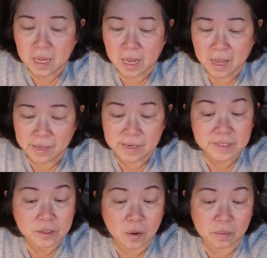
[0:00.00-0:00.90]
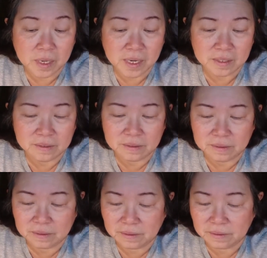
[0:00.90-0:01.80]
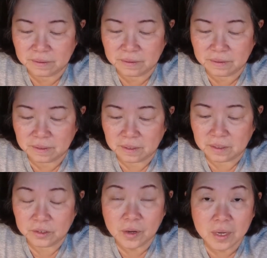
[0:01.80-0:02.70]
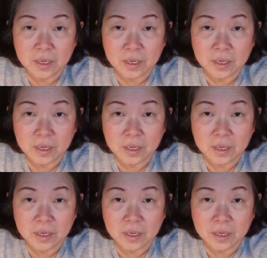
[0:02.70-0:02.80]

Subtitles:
At least complain. So